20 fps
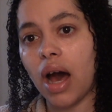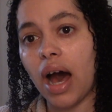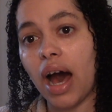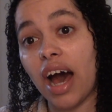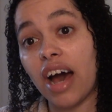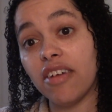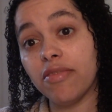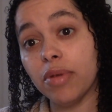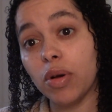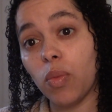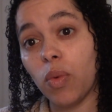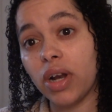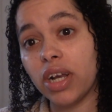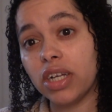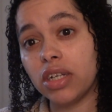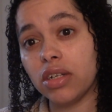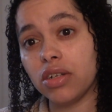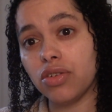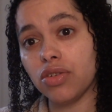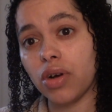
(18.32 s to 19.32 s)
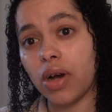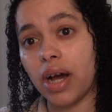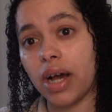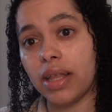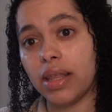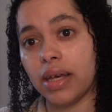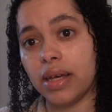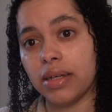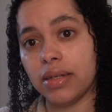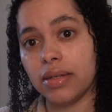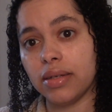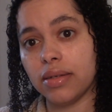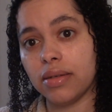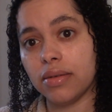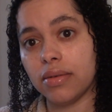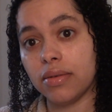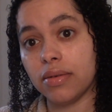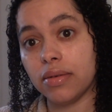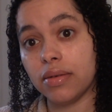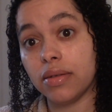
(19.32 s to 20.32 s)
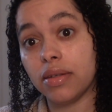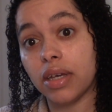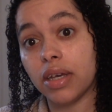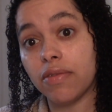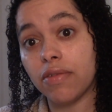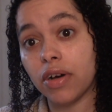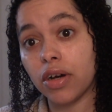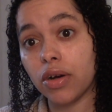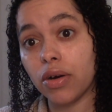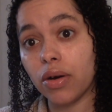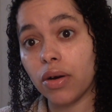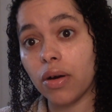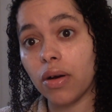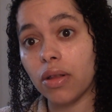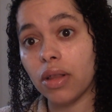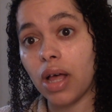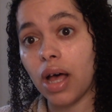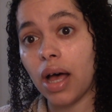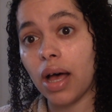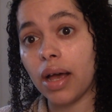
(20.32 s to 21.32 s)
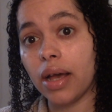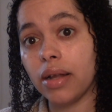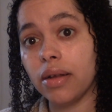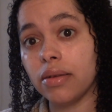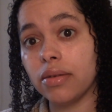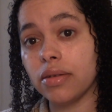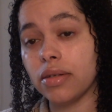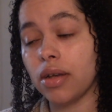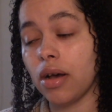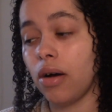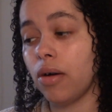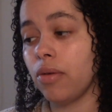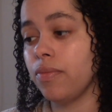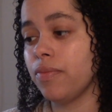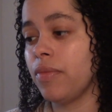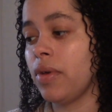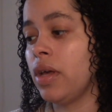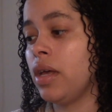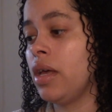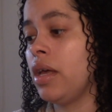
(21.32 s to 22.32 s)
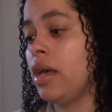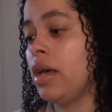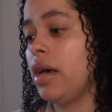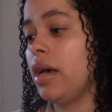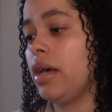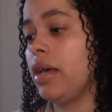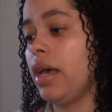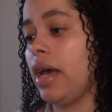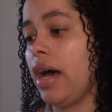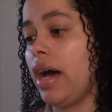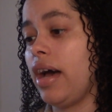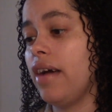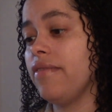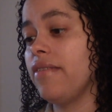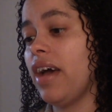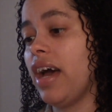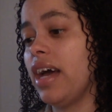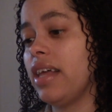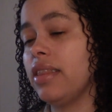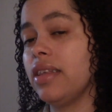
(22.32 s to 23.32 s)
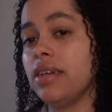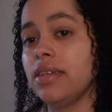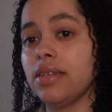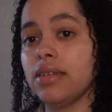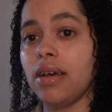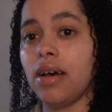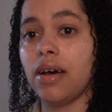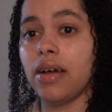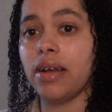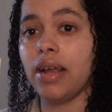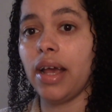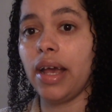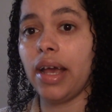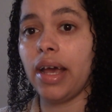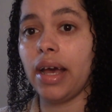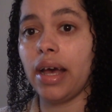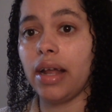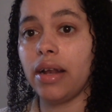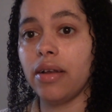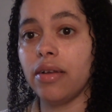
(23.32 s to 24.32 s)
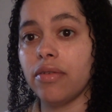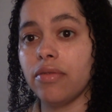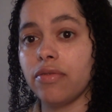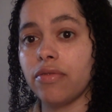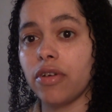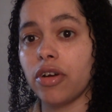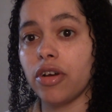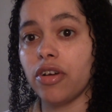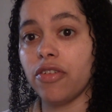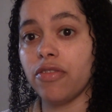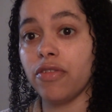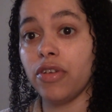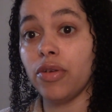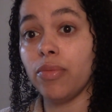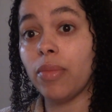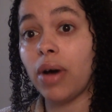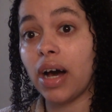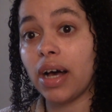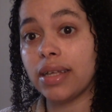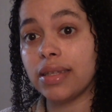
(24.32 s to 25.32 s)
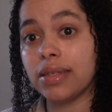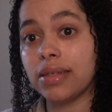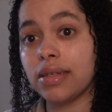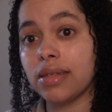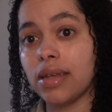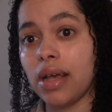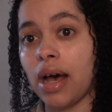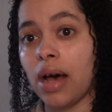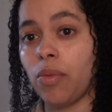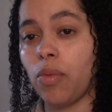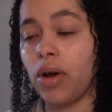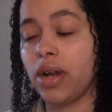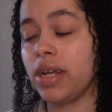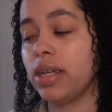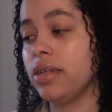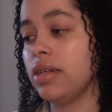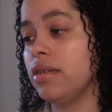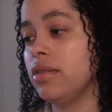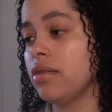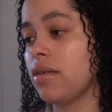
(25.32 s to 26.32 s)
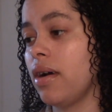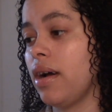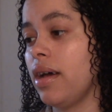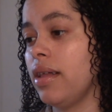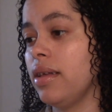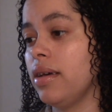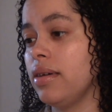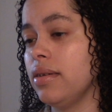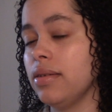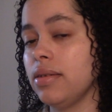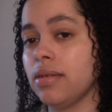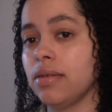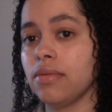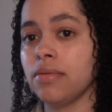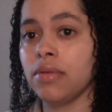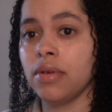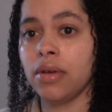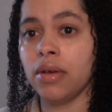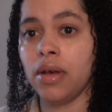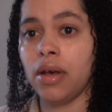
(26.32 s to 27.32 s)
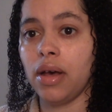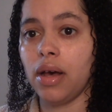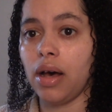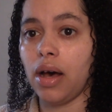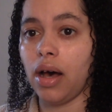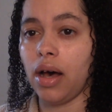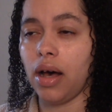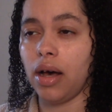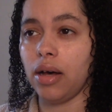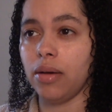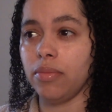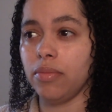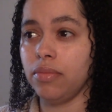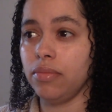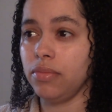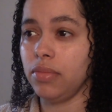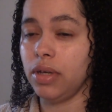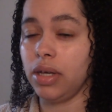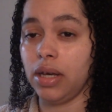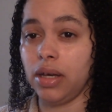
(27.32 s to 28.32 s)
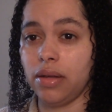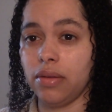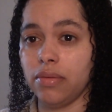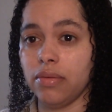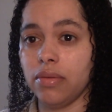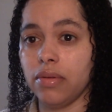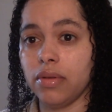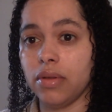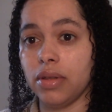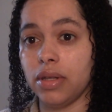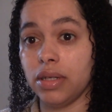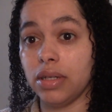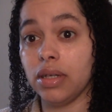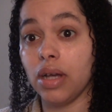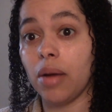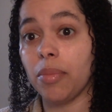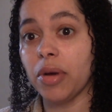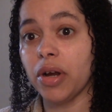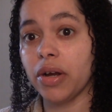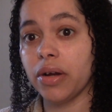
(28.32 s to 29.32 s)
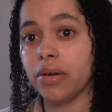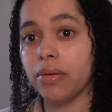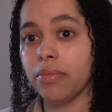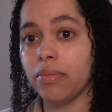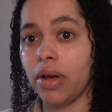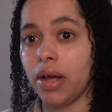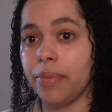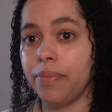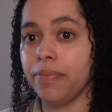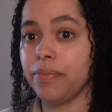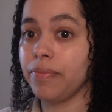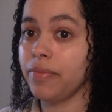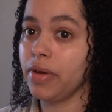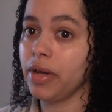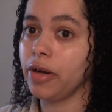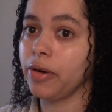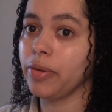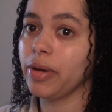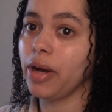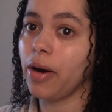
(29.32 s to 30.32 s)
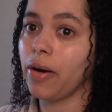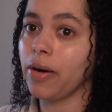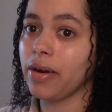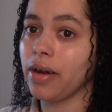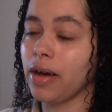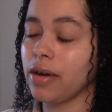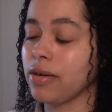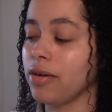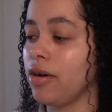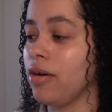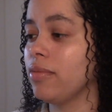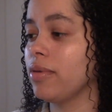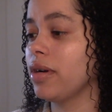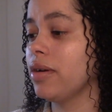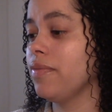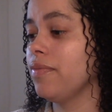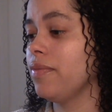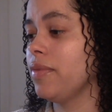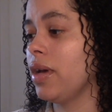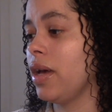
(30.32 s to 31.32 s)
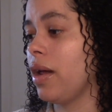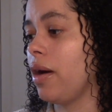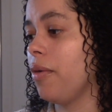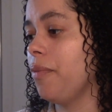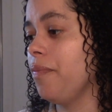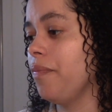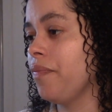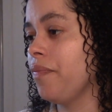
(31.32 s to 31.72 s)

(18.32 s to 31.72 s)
I've been wanting to try this Diva Curl line. So yeah, I've had this on hand for a few months. I wanted to try this in the summer, but here we are in October, you know.